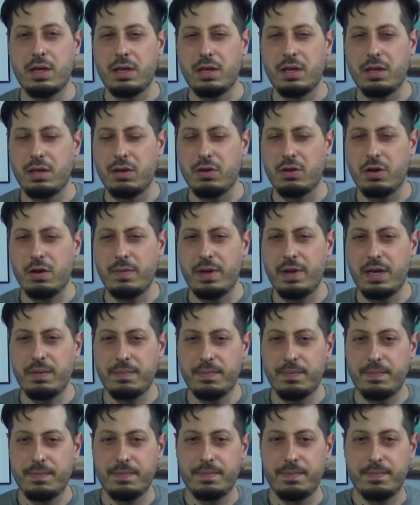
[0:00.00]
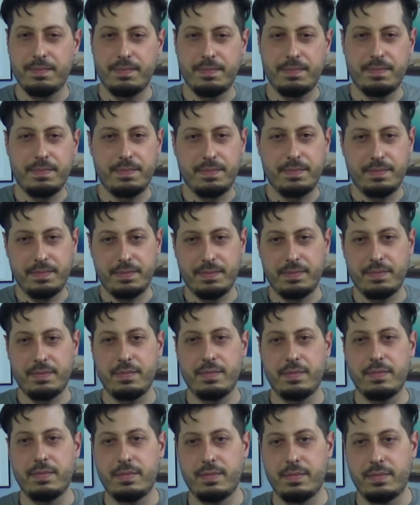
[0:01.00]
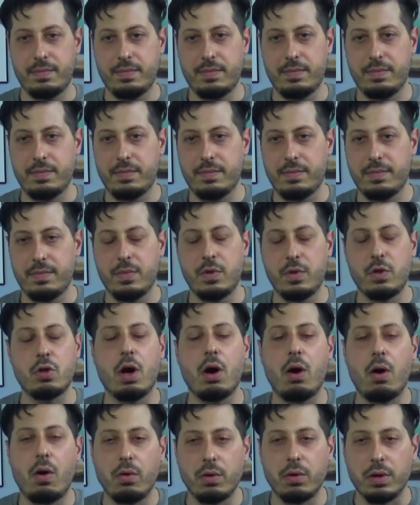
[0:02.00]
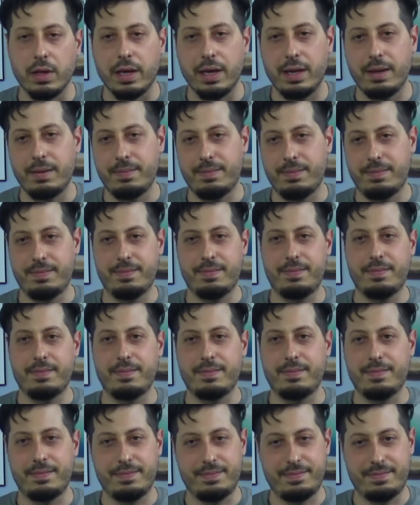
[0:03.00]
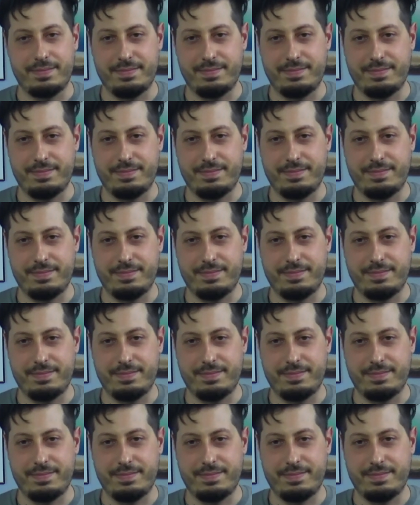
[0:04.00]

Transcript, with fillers: And you know everyone has HBO, so totally. Like, why not?